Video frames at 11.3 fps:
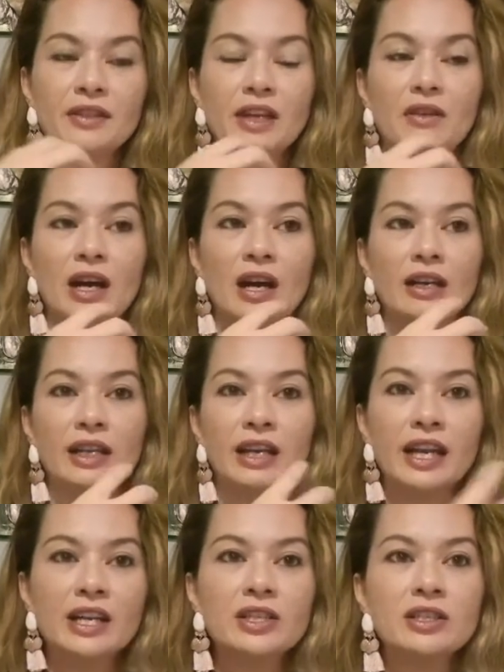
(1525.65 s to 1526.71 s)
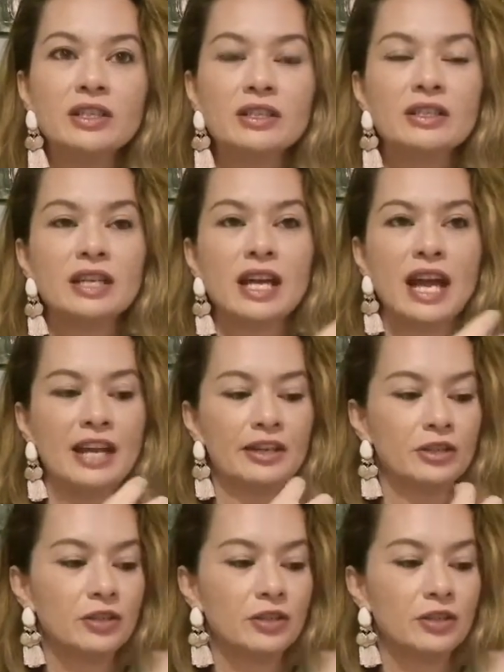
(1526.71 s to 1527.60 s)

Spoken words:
There are connections and